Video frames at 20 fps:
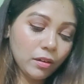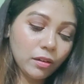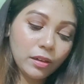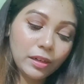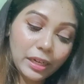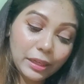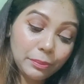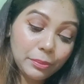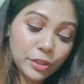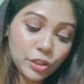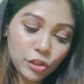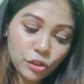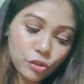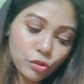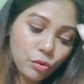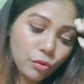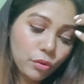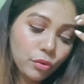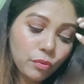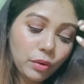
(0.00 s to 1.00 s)
Let me just
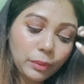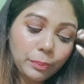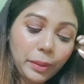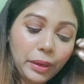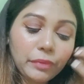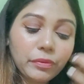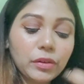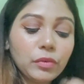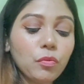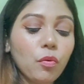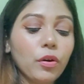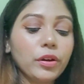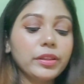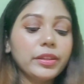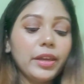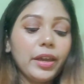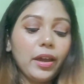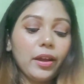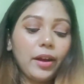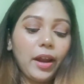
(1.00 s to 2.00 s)
show you one by one what
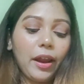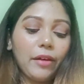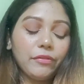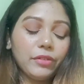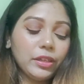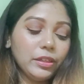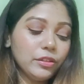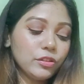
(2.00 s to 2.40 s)
they are having.